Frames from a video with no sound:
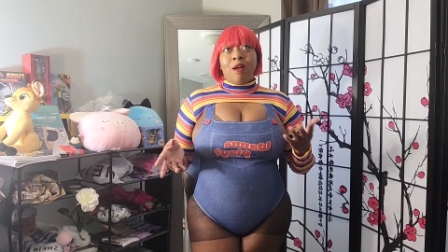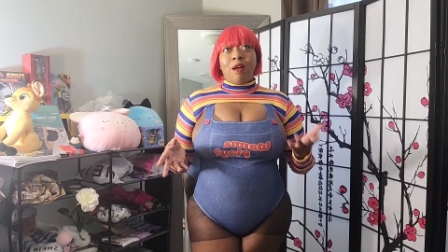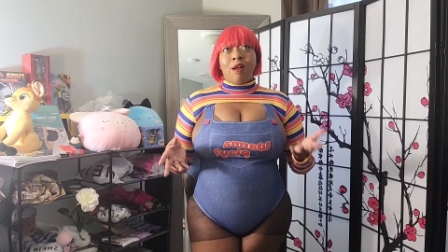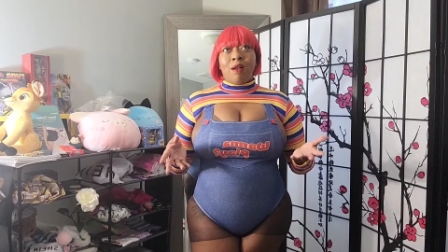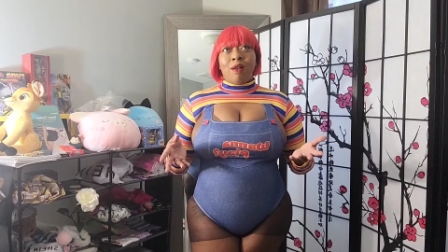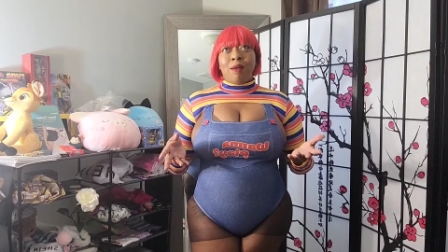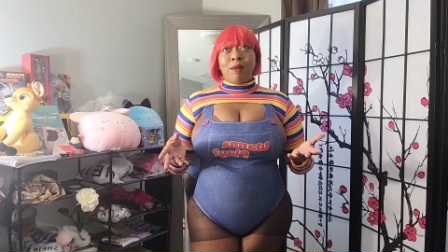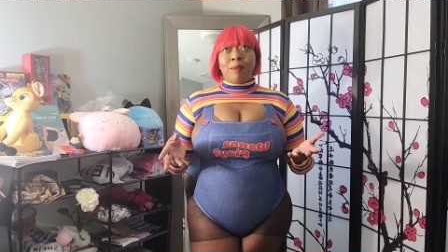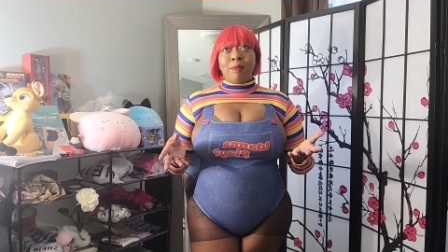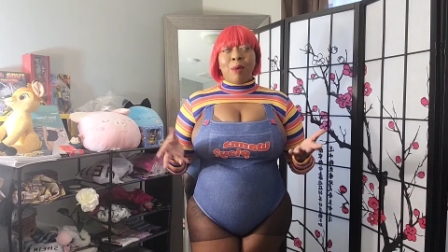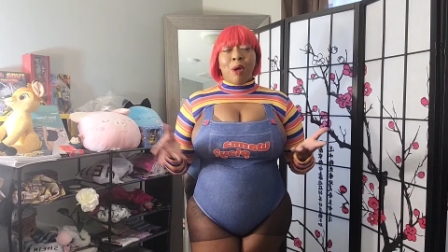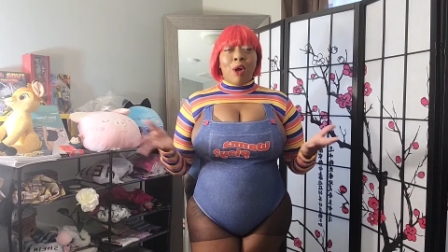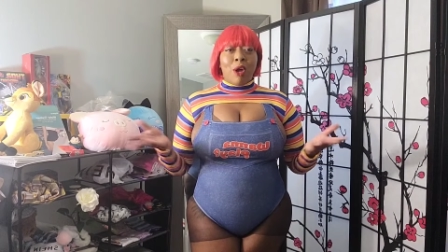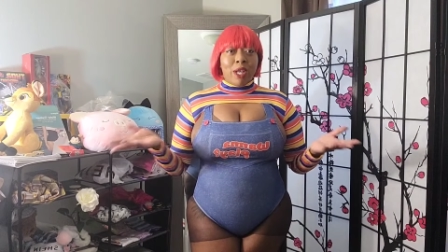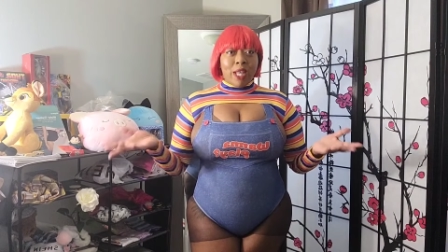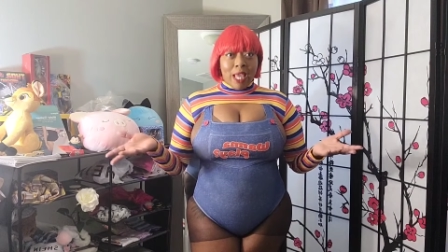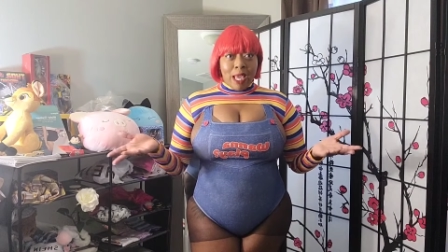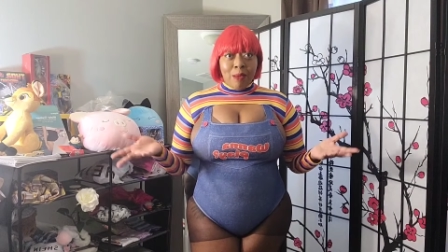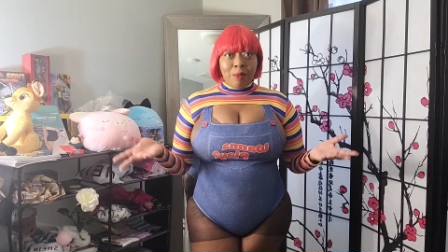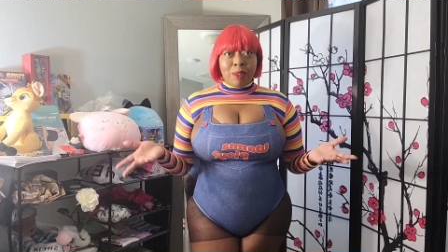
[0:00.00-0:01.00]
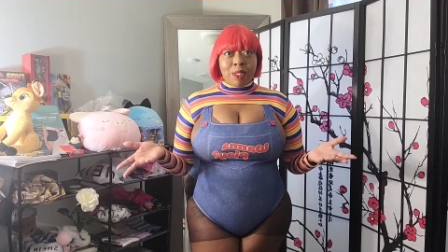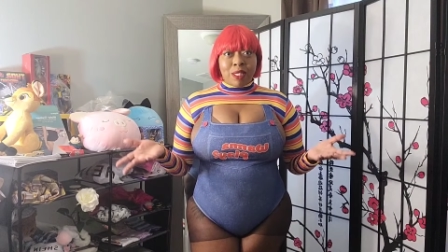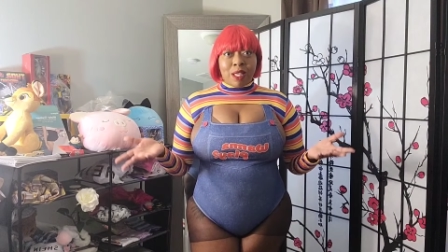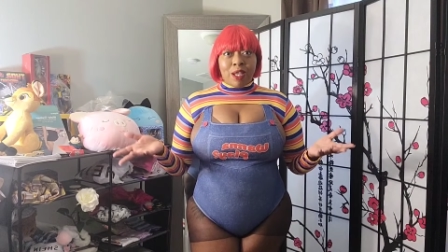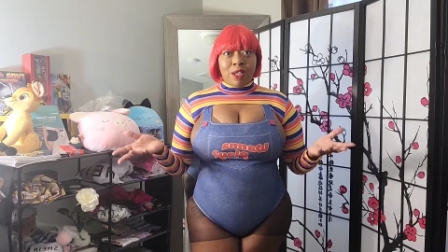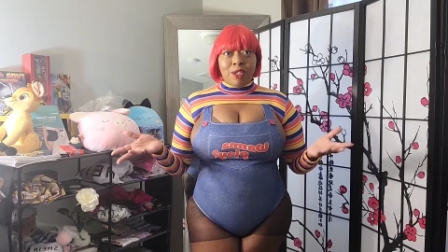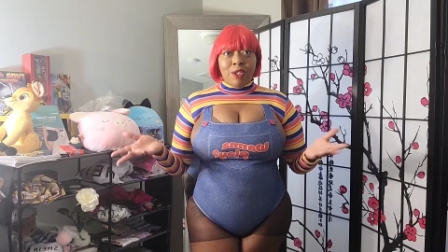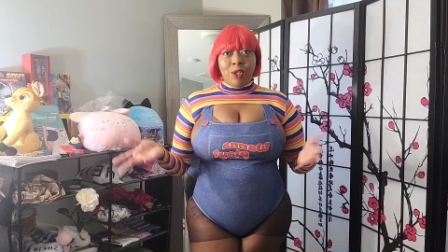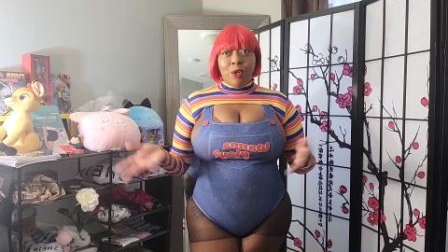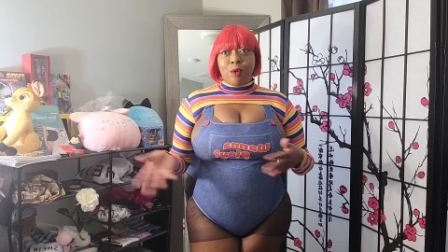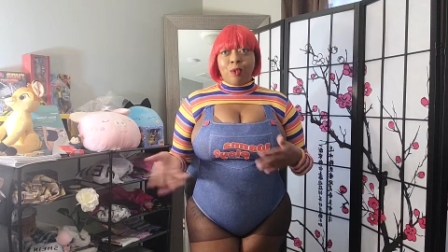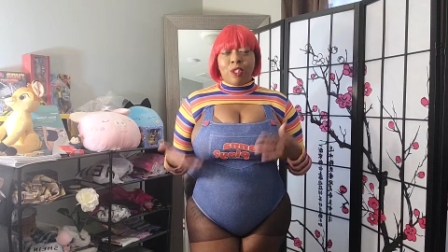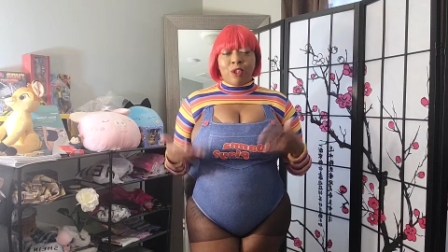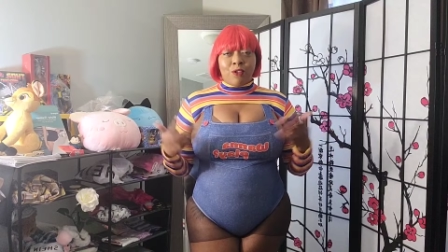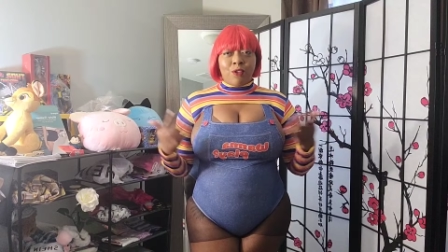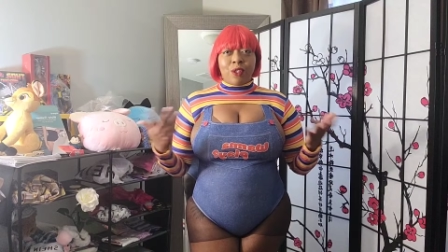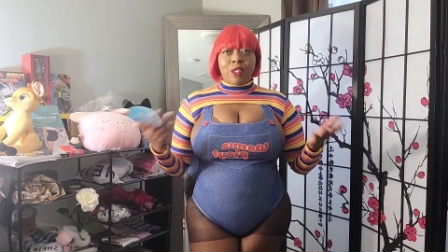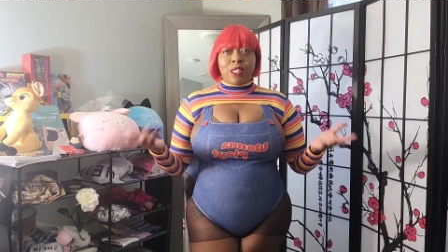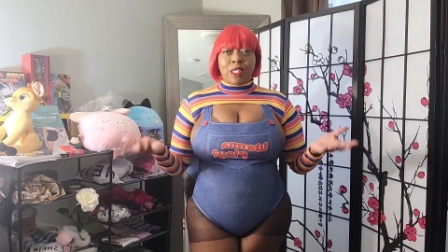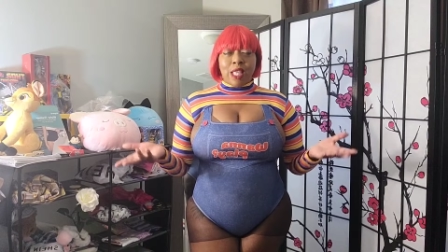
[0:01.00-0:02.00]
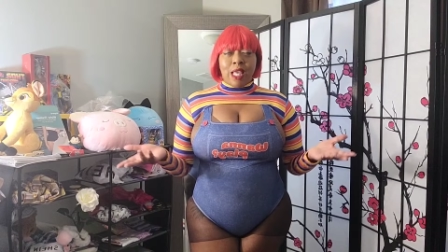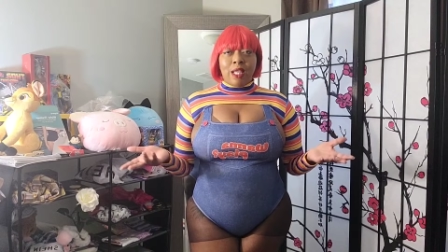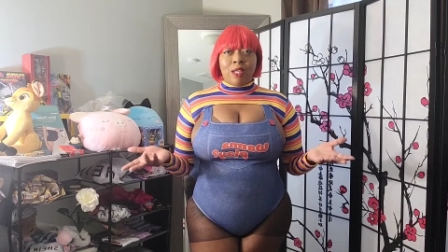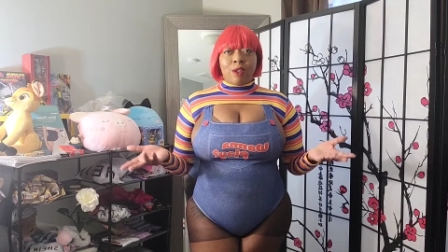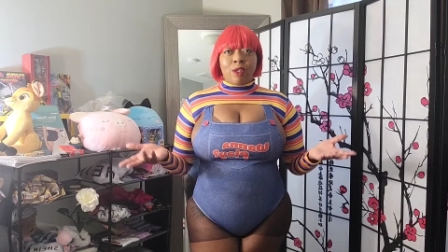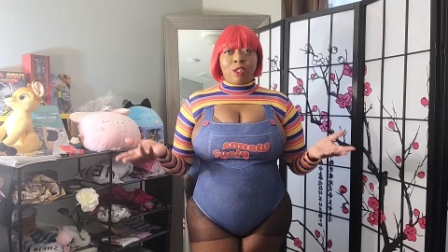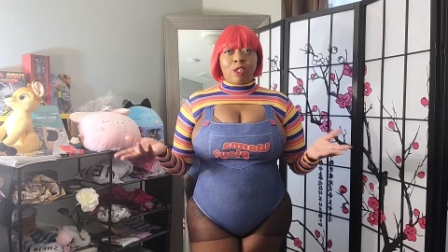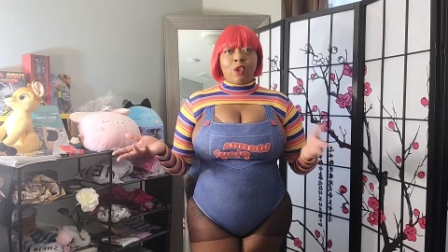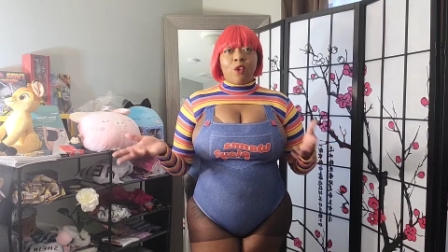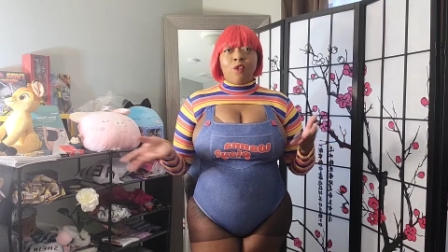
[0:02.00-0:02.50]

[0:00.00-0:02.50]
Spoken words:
on Amazon, you know, different sellers.